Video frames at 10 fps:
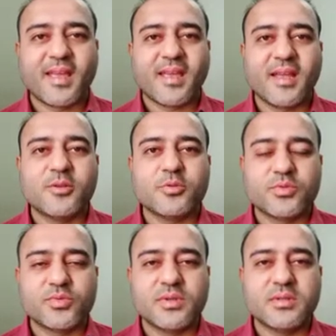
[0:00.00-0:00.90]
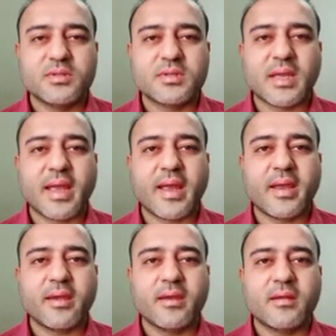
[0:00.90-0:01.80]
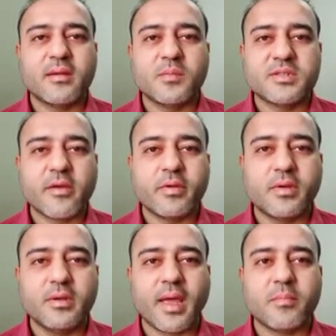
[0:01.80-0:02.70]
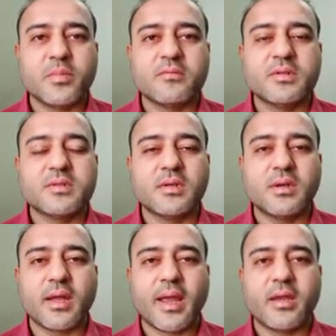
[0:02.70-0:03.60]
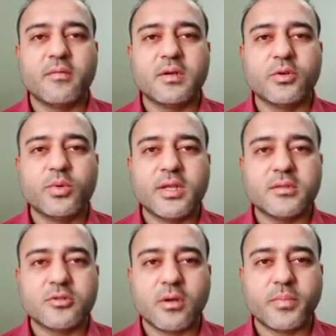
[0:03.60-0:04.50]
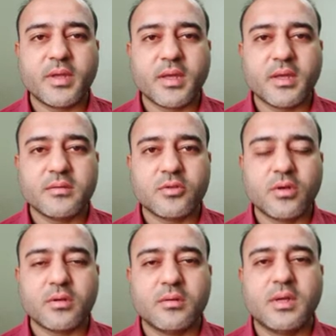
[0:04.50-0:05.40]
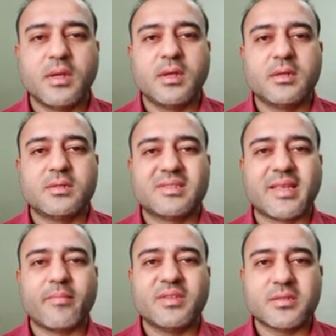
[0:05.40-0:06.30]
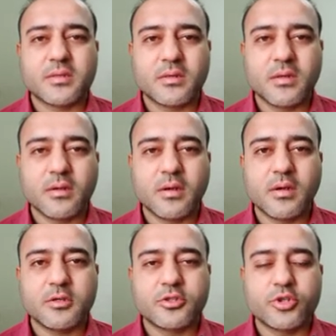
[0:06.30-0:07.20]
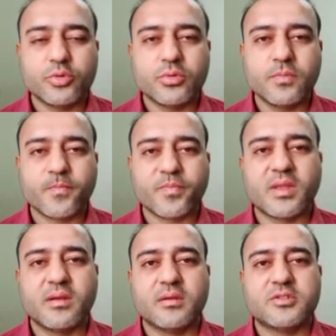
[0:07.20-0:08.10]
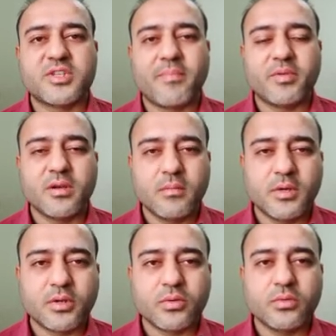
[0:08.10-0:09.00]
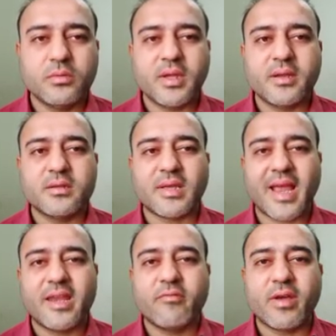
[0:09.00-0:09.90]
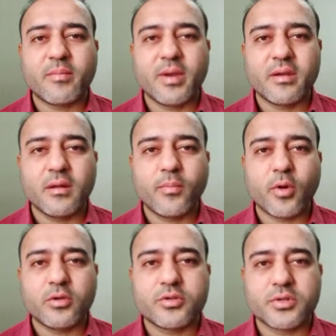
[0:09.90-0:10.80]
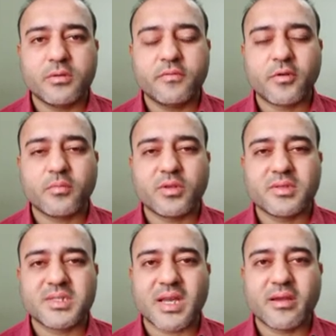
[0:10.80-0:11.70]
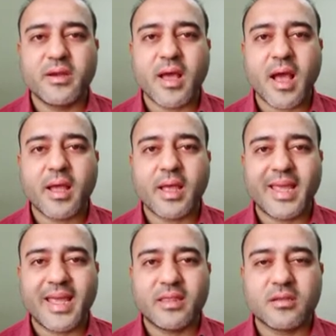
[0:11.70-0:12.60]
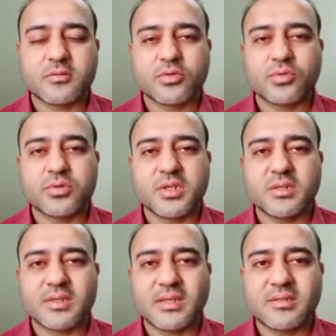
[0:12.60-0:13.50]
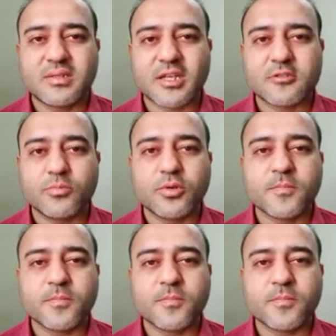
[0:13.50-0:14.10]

Hello students and namaste everyone. I am Dhaval sir and our today's topic is your semester 2 chapter number 2, that is environmental pollution, from your standard 8th social science textbook.